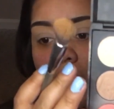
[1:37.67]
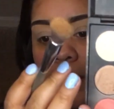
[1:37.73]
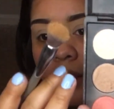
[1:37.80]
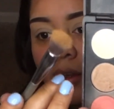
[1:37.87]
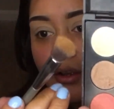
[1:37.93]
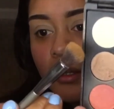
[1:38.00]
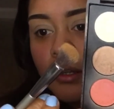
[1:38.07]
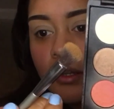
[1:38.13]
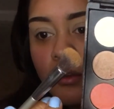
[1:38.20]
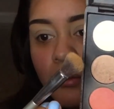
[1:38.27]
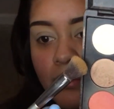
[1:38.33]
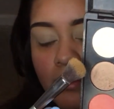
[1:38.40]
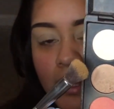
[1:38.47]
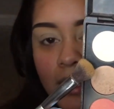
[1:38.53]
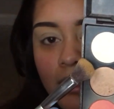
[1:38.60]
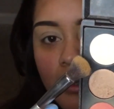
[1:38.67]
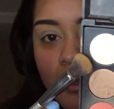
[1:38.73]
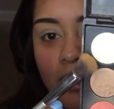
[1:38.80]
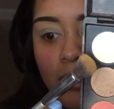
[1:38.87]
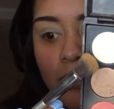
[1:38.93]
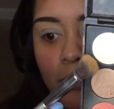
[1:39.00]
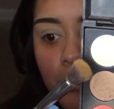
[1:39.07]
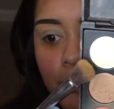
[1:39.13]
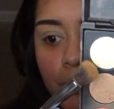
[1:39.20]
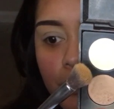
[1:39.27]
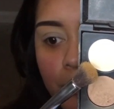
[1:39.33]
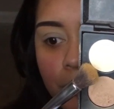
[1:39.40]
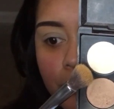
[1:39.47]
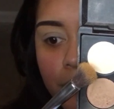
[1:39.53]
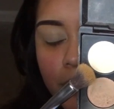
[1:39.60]
You're gonna use like a
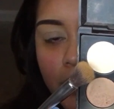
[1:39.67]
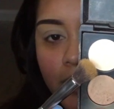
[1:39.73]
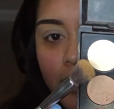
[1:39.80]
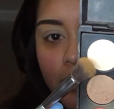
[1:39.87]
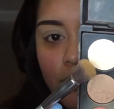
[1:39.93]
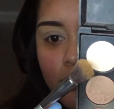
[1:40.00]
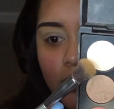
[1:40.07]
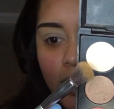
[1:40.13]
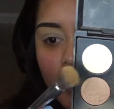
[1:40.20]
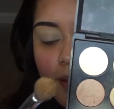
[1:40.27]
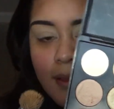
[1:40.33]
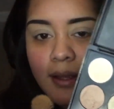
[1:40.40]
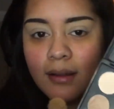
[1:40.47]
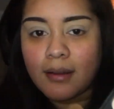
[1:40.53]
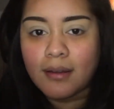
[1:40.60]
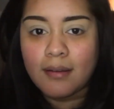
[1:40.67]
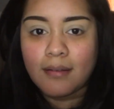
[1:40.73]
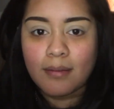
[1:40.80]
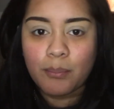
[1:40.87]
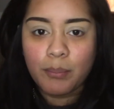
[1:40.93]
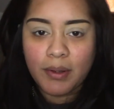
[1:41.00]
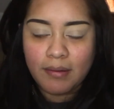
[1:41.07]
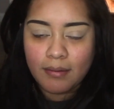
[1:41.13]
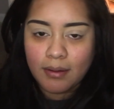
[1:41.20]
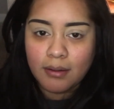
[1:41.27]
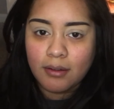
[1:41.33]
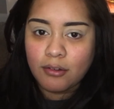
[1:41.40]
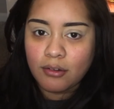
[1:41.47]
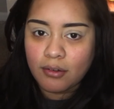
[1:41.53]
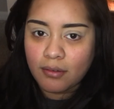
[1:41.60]
shade that is
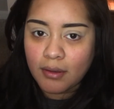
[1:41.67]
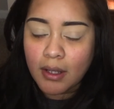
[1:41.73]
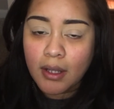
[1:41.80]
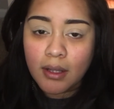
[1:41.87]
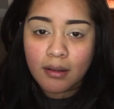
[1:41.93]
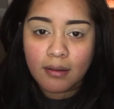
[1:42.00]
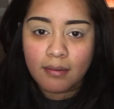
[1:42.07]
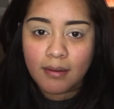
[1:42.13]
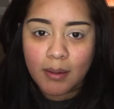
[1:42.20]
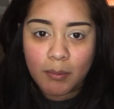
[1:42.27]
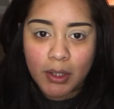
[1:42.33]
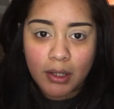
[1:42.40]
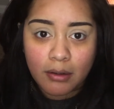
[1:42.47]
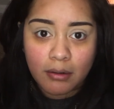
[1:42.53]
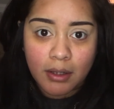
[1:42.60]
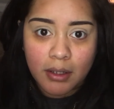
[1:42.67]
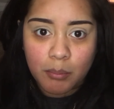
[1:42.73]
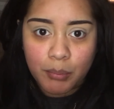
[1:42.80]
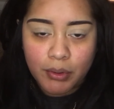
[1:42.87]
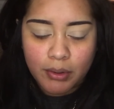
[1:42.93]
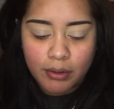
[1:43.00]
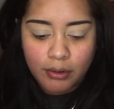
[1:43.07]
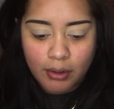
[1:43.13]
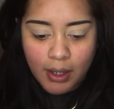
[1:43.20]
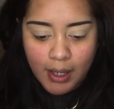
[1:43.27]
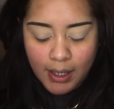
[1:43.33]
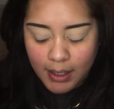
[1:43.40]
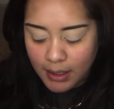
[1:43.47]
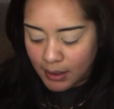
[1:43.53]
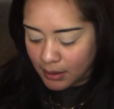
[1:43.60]
basically just the same color that you put on your
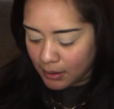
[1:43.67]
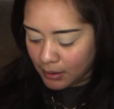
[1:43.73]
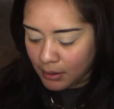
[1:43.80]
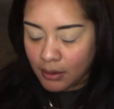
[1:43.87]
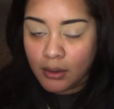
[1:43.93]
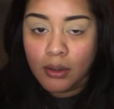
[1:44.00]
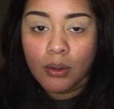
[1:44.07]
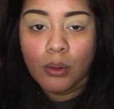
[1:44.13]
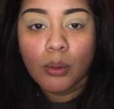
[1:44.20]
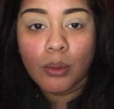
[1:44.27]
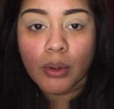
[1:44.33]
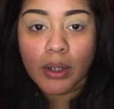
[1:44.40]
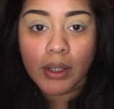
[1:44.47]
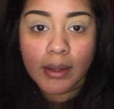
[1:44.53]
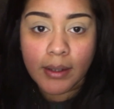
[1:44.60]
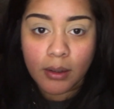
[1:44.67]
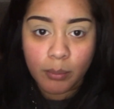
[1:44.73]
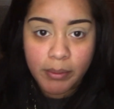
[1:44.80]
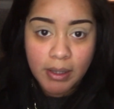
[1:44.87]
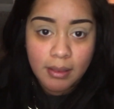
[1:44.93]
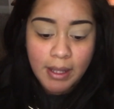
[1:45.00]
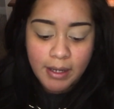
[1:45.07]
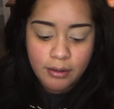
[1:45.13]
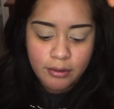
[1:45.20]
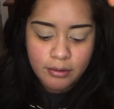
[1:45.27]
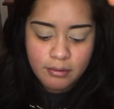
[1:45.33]
eye, or a little bit lighter